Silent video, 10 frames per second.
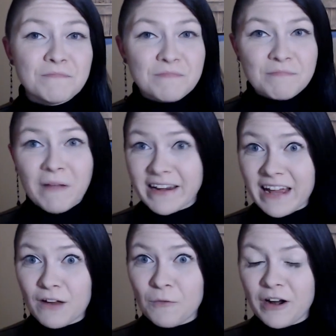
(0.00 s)
My
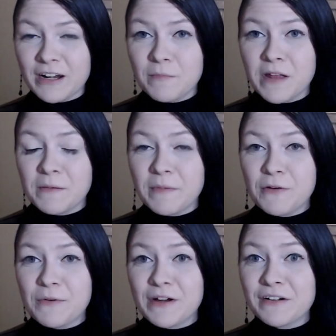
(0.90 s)
dad wanted me to be
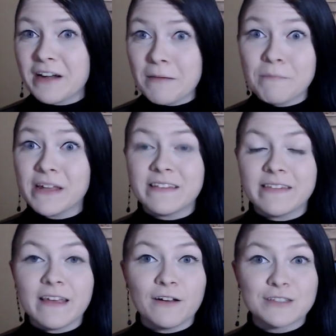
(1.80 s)
weird, and it beats
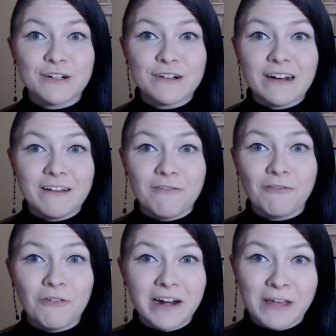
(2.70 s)
the alternative
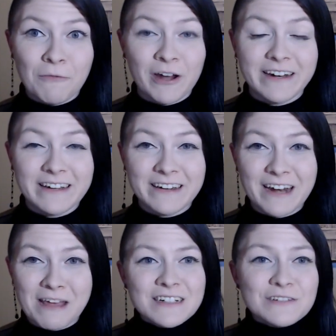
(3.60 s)
of what he wanted to
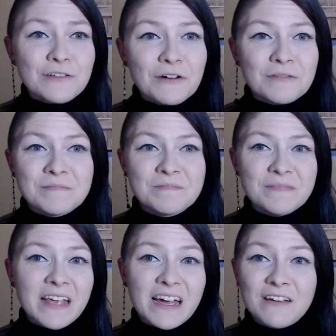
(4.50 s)
name me. So,
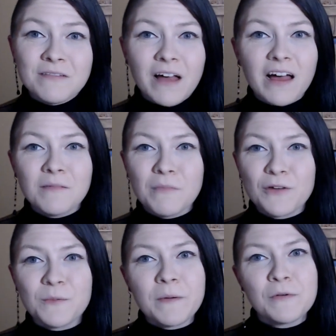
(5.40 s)
yeah,
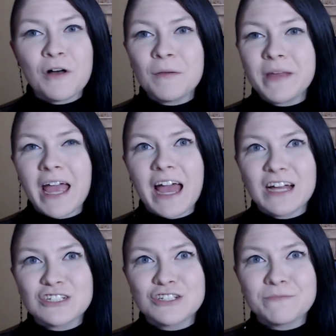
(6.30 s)
most people call me
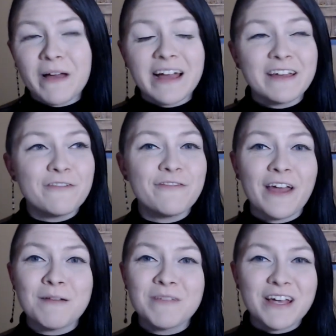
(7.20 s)
Ash. My
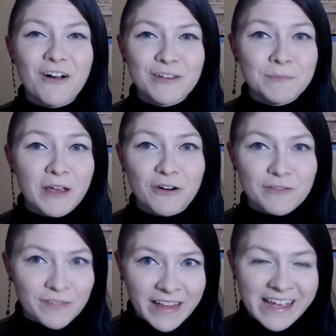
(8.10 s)
family calls me
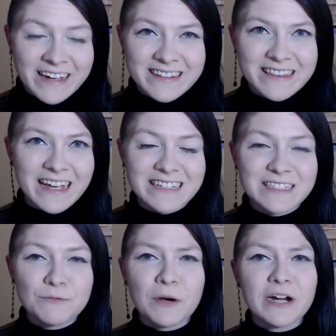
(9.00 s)
Earthly.
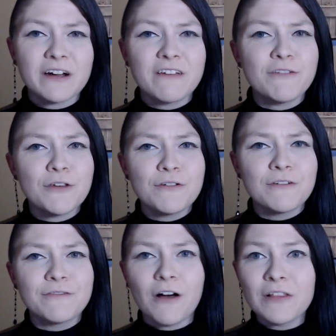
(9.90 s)
That's where, if
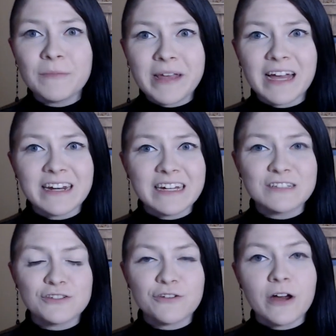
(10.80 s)
you follow me on
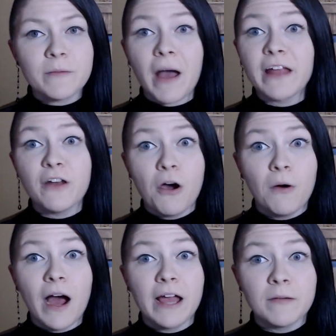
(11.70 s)
Instagram, I know
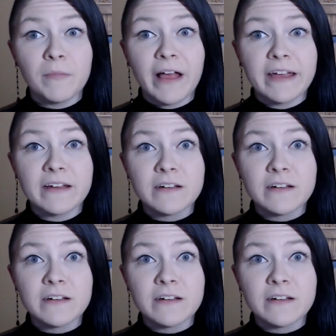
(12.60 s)
I'm, like,